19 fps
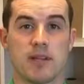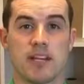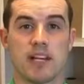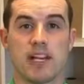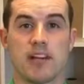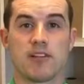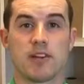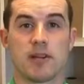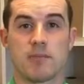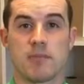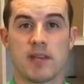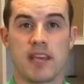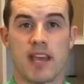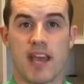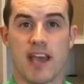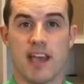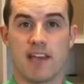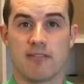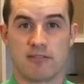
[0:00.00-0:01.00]
in Erie,
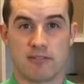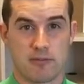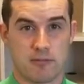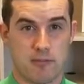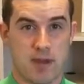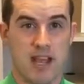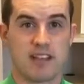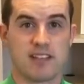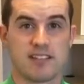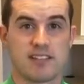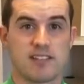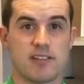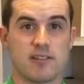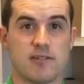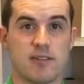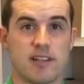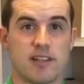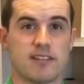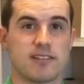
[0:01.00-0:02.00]
PA for my
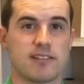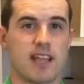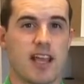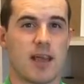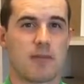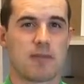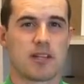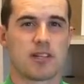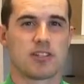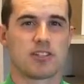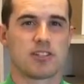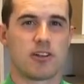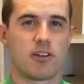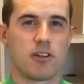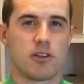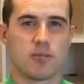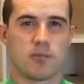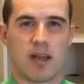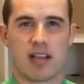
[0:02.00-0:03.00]
students. I'm going to show
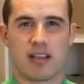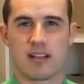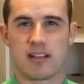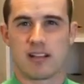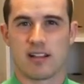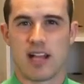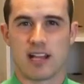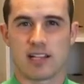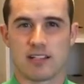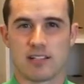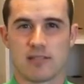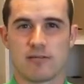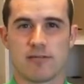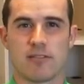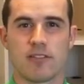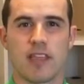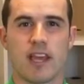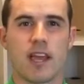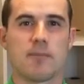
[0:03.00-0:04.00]
you my collection
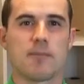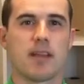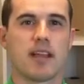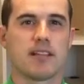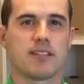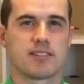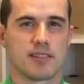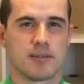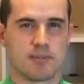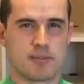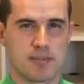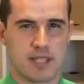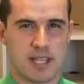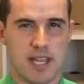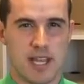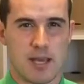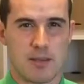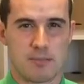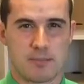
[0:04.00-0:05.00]
for them and some
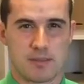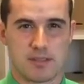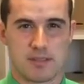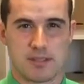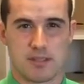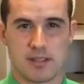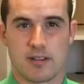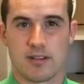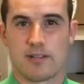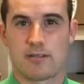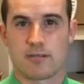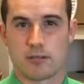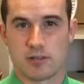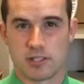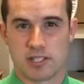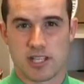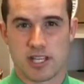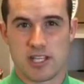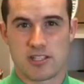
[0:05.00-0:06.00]
tips
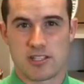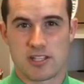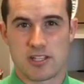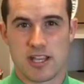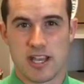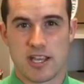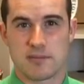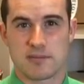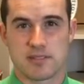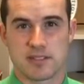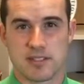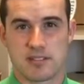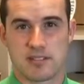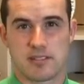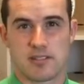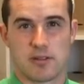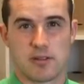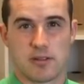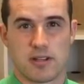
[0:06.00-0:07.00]
for teaching games to
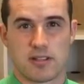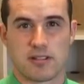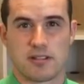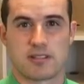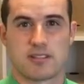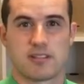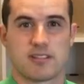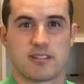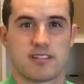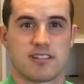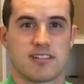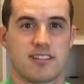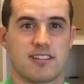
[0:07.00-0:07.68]
students.